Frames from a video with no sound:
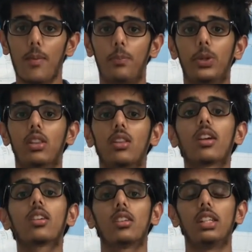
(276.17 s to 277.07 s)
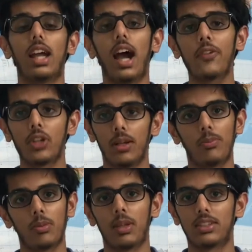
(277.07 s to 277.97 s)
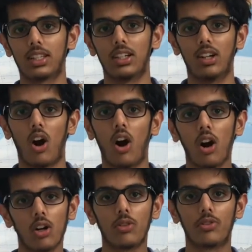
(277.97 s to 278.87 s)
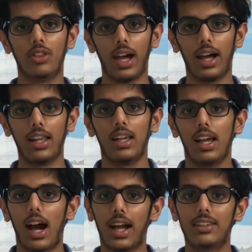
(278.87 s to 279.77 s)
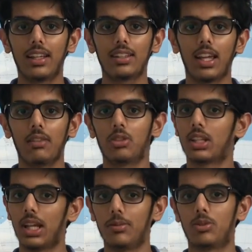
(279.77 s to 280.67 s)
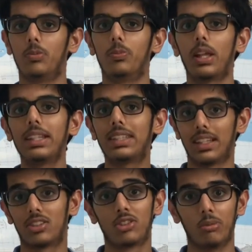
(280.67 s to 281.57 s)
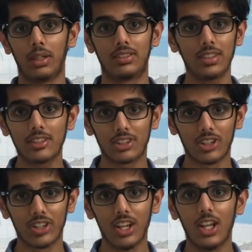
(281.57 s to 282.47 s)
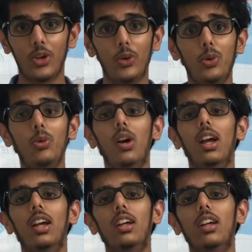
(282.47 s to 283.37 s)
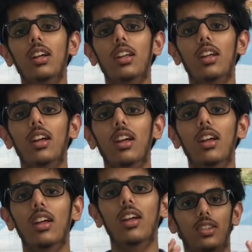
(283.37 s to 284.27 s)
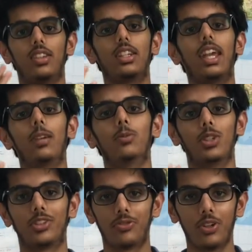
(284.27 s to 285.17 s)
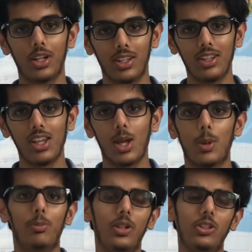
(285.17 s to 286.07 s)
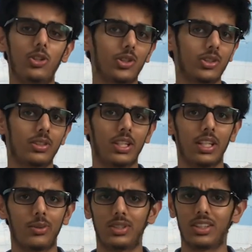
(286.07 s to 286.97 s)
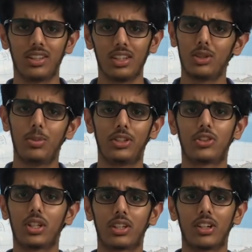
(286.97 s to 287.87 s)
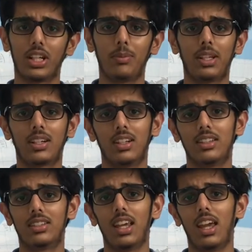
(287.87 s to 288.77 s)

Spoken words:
But luckily, after implementing all of that, I then gave the game to playtest to my sister, who said the game was fun, but she also said it was a little bit triggering because